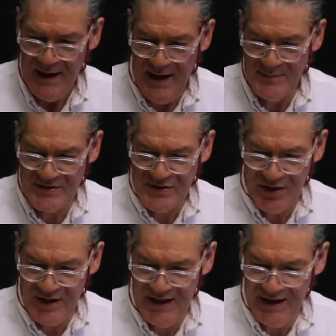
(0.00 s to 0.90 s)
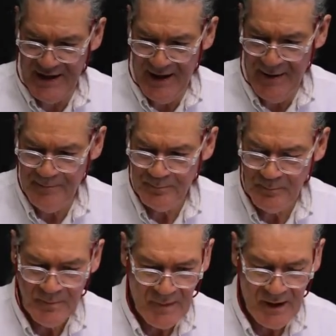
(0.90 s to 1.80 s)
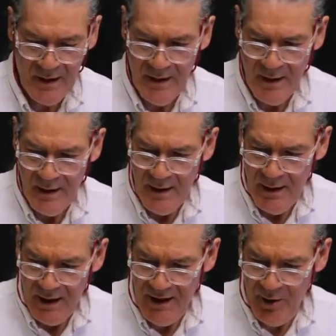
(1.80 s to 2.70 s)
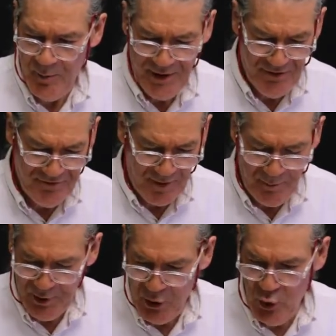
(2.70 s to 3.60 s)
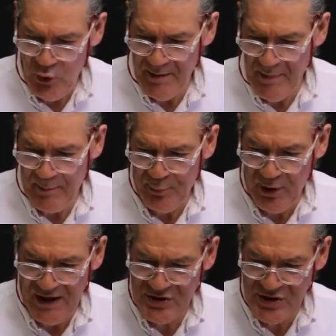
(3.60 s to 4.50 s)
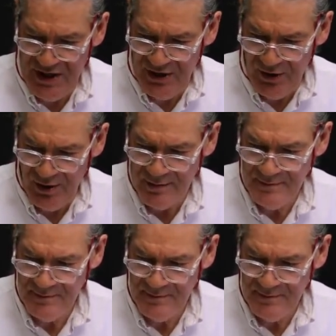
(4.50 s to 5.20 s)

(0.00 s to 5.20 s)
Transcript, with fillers: Now I'm just going to get uh, a little bit of uh, blue in my brush here.